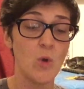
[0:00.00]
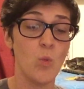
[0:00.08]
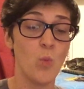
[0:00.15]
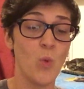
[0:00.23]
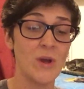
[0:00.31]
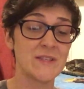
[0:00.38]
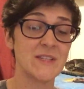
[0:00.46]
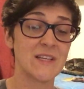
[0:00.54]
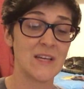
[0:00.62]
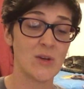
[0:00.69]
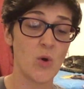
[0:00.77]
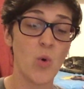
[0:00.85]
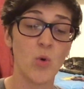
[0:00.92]
Once
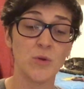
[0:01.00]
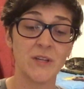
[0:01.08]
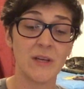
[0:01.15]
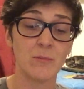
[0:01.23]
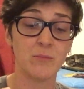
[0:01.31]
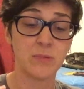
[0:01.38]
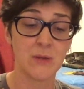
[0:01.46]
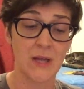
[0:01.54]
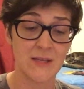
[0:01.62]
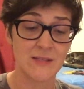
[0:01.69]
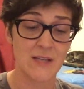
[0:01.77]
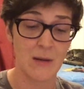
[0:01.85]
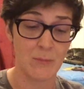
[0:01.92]
again, holding
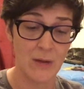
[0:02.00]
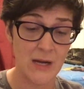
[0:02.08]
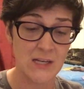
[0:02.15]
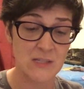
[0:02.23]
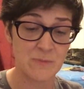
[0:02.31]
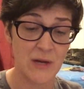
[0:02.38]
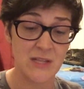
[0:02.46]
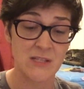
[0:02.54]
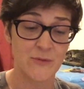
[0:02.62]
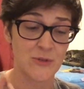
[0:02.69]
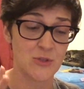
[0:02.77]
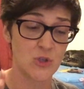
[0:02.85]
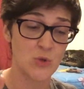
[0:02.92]
plus and minus buttons
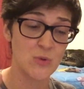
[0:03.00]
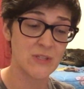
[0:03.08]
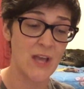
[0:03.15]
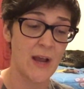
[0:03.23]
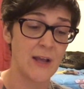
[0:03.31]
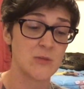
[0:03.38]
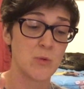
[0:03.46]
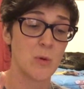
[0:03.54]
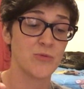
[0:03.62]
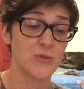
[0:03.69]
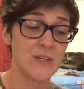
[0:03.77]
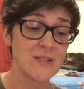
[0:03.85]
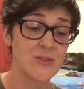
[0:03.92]
for 2 seconds will
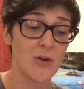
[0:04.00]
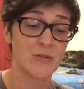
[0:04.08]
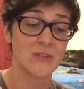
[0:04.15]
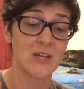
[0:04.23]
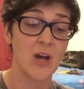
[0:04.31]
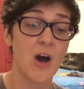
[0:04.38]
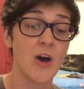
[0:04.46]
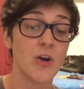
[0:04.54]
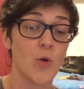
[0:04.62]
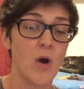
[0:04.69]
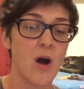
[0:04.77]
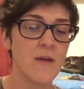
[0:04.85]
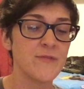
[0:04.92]
restart the
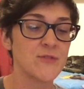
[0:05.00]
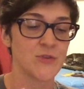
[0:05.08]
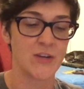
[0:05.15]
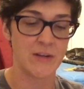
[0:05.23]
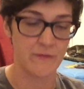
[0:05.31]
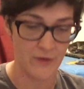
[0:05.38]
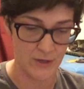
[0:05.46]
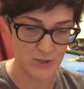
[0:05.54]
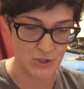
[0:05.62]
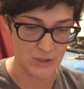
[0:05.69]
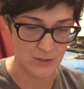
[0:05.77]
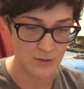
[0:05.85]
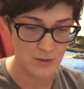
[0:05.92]
auto off-screen
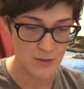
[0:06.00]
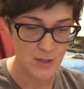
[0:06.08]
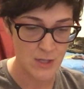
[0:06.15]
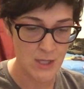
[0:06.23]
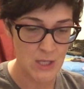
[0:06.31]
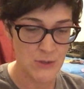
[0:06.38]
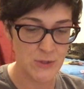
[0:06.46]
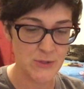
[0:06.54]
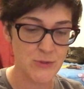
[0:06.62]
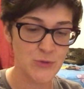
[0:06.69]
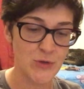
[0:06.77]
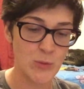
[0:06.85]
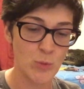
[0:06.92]
function. The
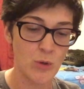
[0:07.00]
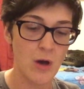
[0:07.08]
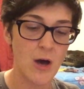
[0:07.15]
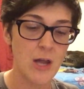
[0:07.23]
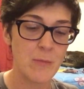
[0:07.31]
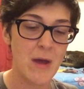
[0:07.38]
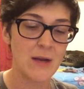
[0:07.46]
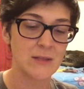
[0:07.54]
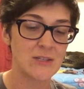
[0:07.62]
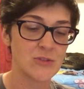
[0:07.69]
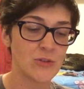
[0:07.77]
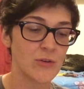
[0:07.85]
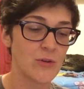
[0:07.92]
screen will automatically
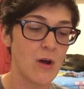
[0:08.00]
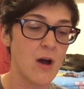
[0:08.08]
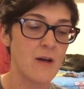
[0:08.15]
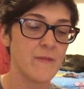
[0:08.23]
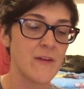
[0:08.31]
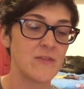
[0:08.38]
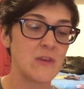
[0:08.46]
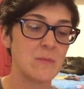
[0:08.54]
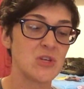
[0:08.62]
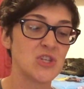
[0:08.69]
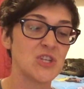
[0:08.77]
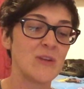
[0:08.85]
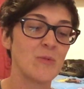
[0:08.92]
turn off if the
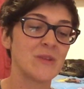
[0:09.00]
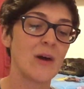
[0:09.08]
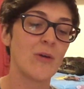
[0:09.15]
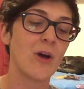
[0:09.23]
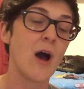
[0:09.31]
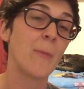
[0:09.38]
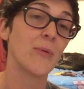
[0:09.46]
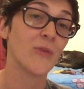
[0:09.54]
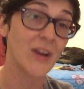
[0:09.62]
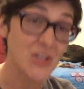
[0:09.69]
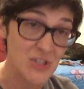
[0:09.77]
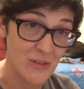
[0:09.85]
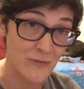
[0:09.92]
machine without
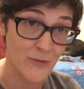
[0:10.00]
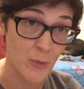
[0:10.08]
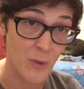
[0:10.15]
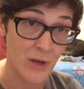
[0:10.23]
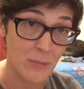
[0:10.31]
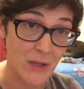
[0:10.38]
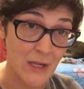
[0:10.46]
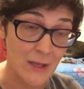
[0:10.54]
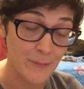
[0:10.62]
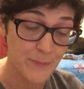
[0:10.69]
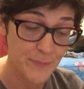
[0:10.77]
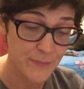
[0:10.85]
operation for 1 minute.